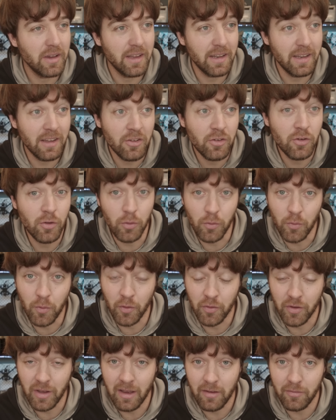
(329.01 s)
it is
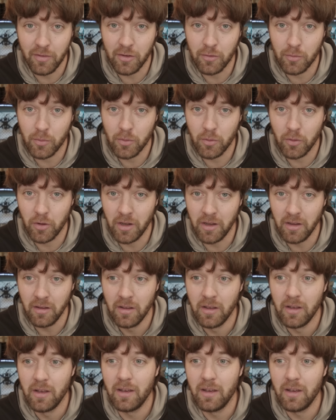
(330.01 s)
useful to have this recording